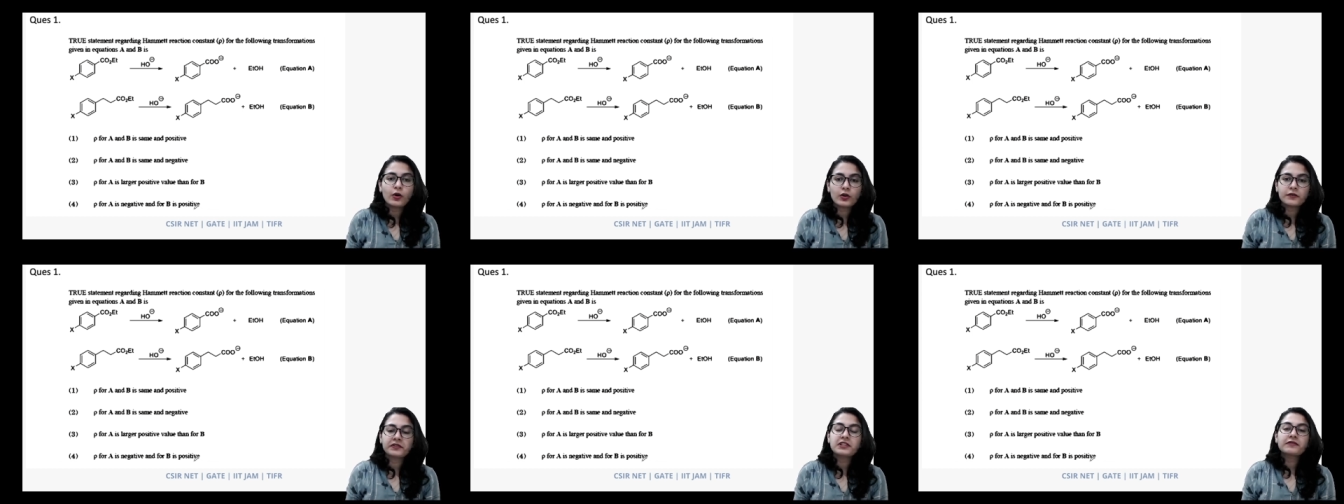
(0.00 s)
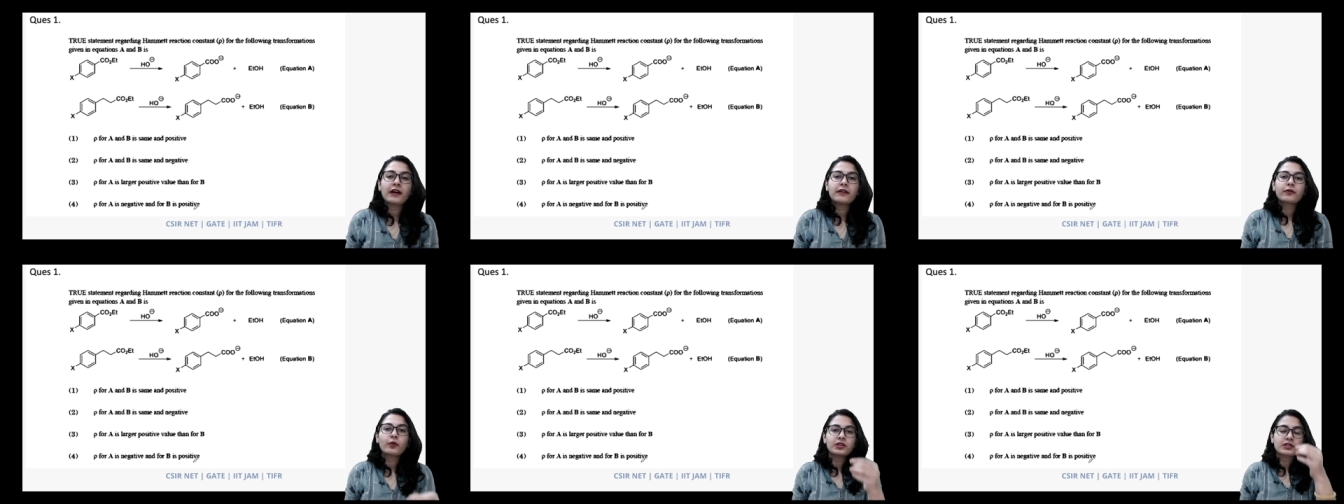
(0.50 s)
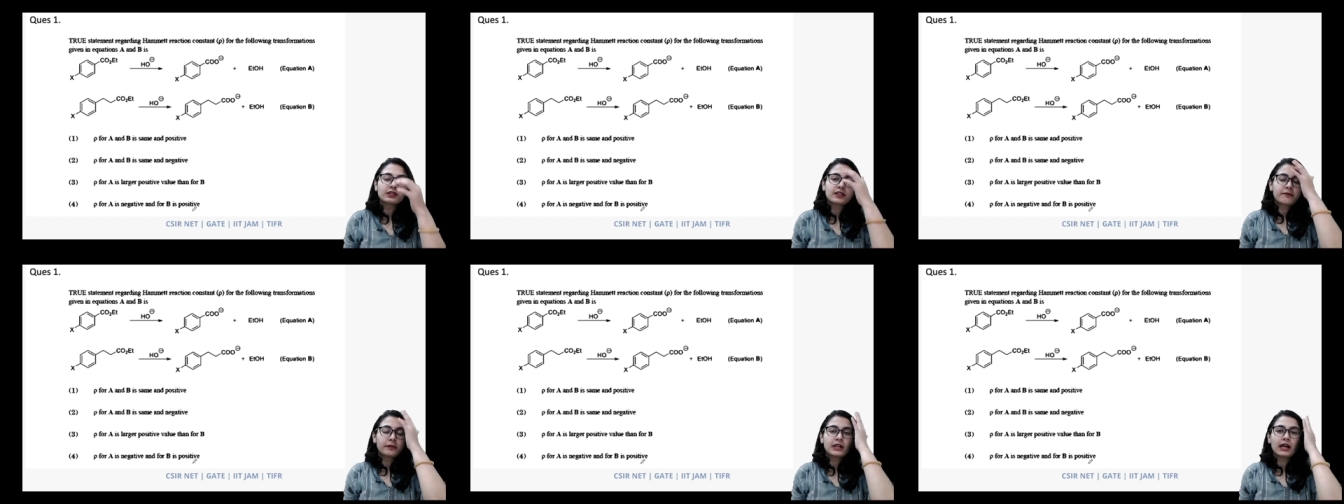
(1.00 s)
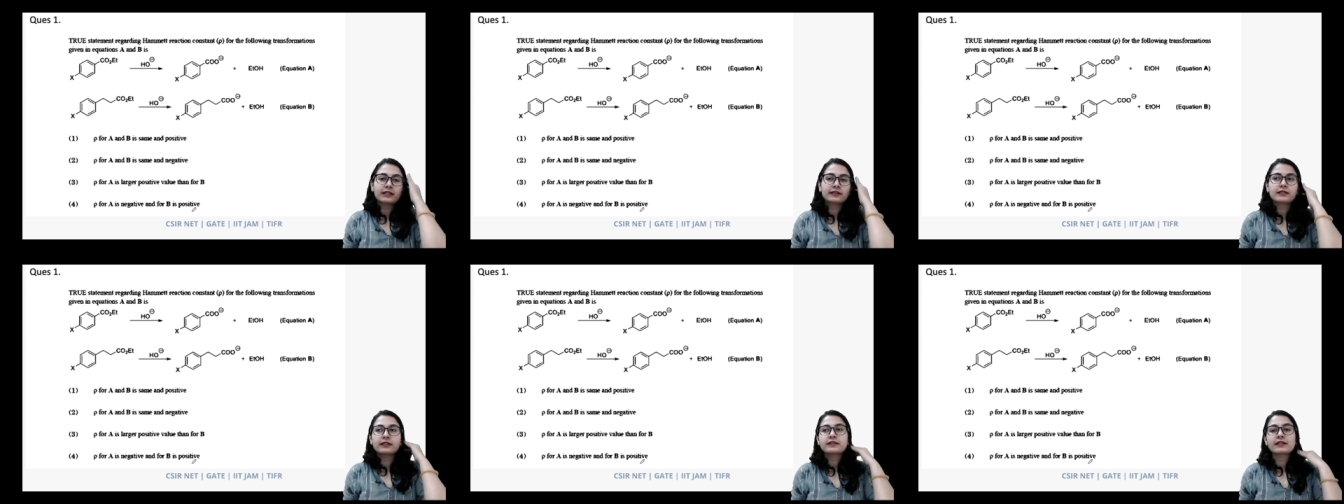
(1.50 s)
All of these five questions have been asked
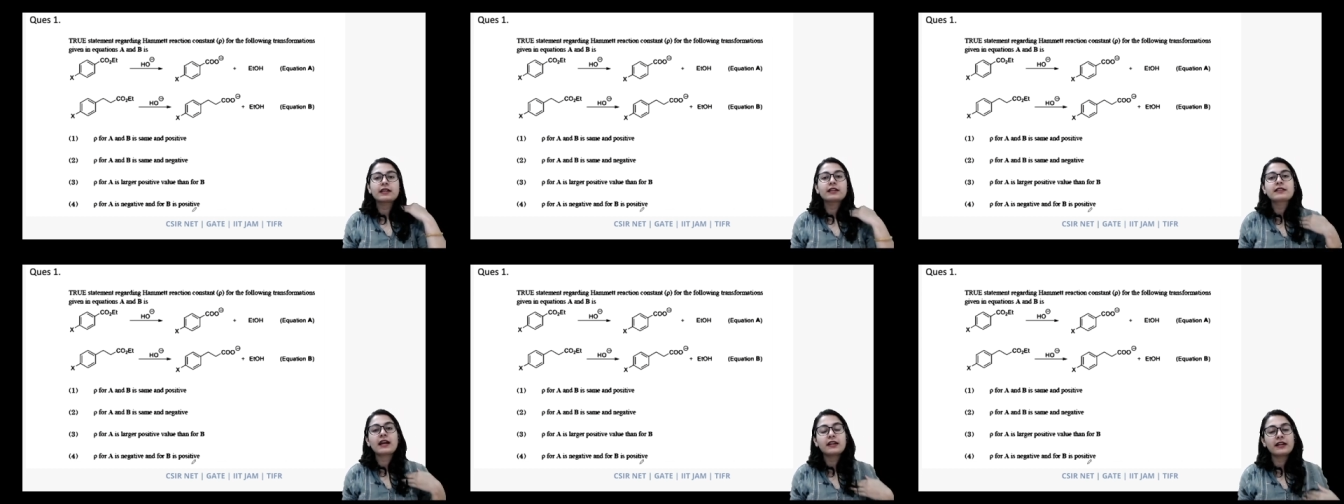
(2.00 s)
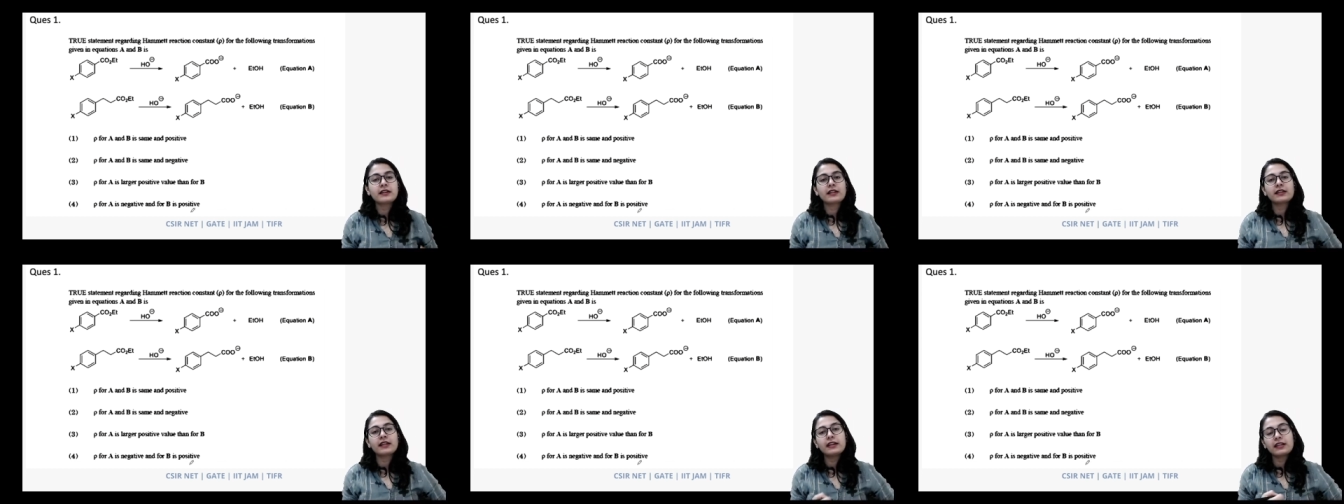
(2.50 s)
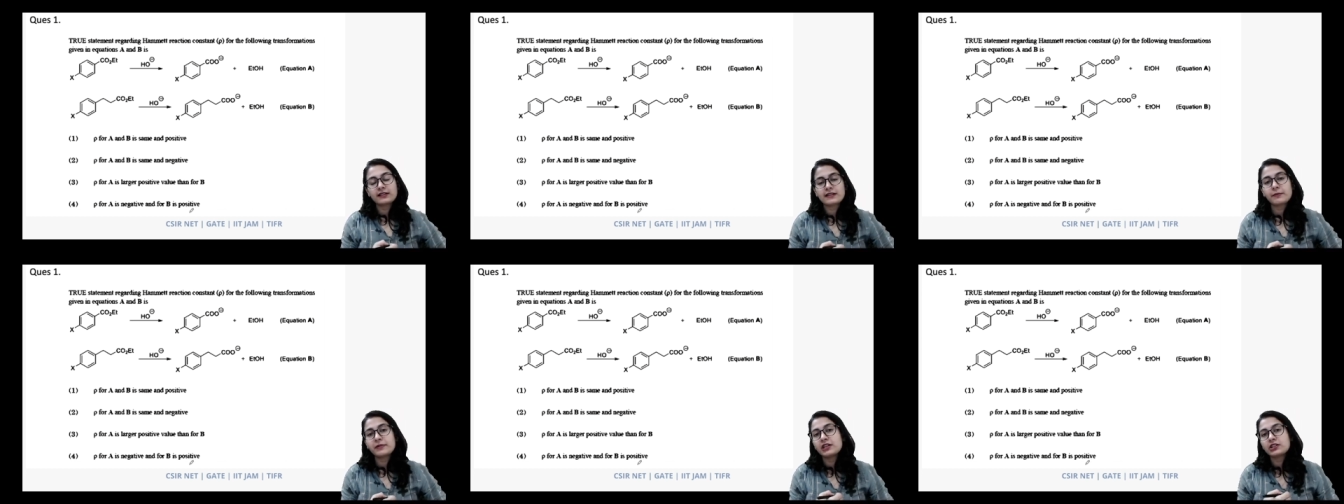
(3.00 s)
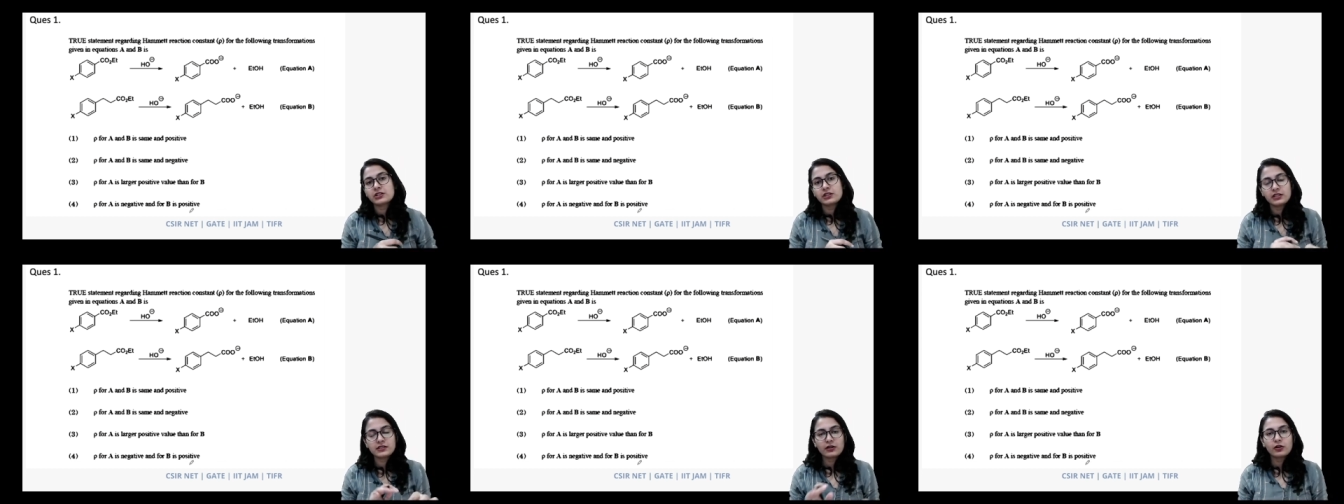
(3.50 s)
in the C S I R N E T and GATE examination.
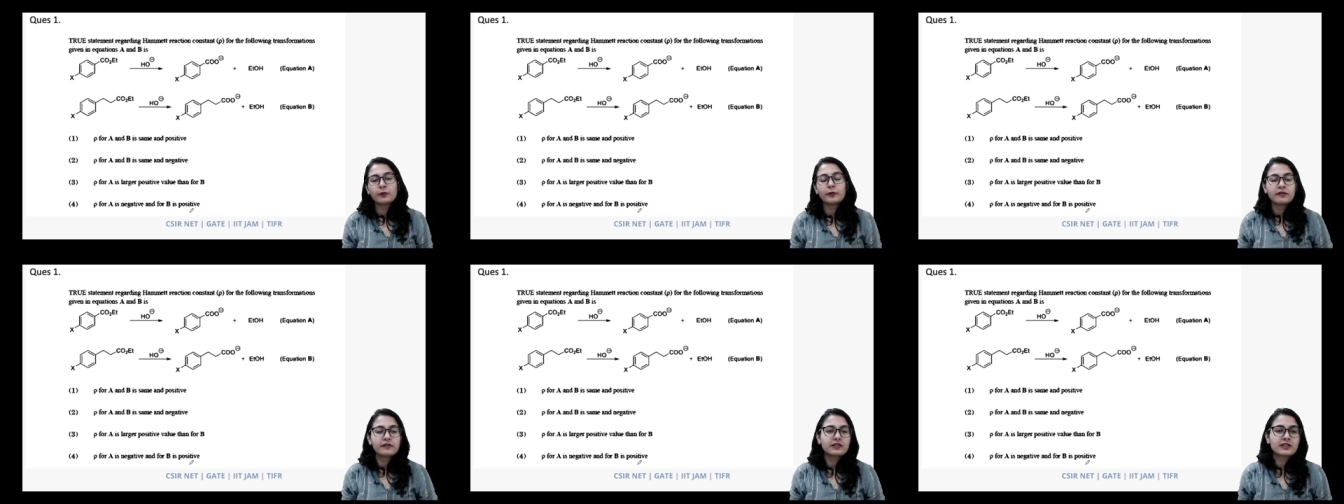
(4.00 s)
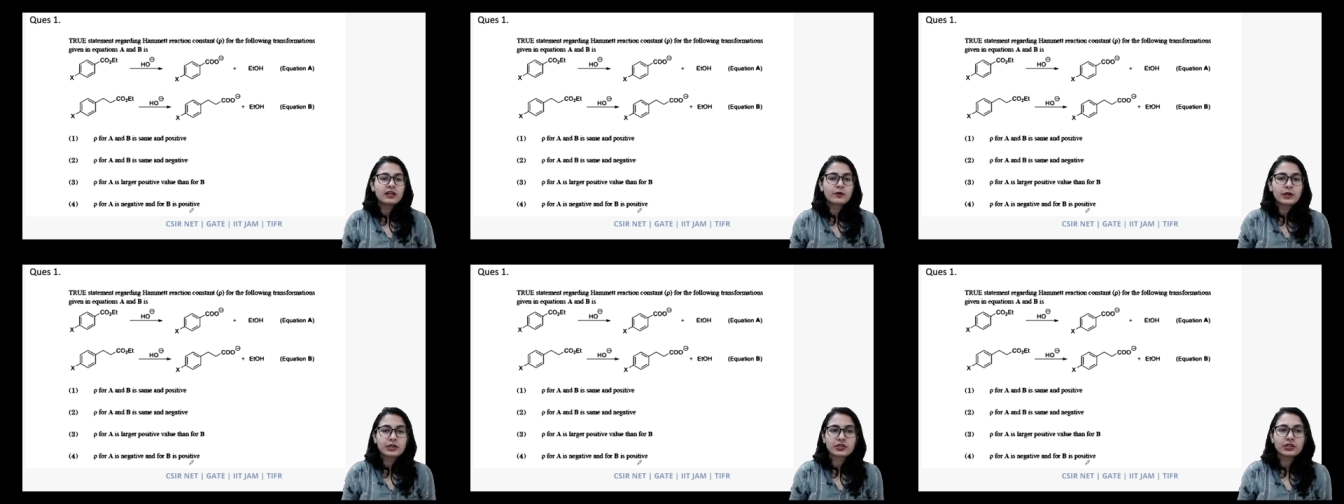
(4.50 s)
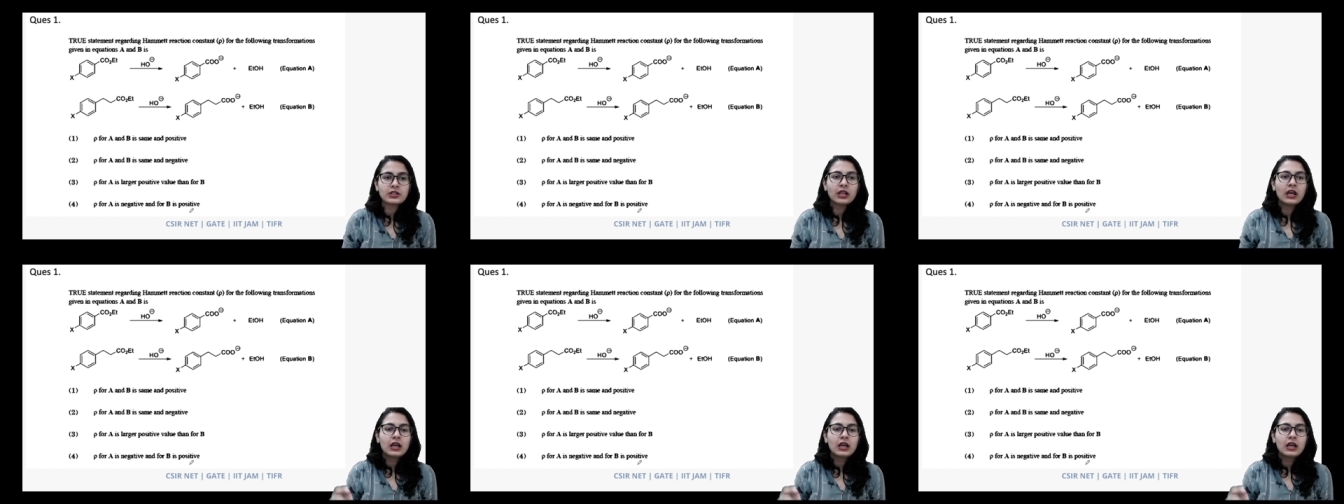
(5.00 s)
These are all previous year questions.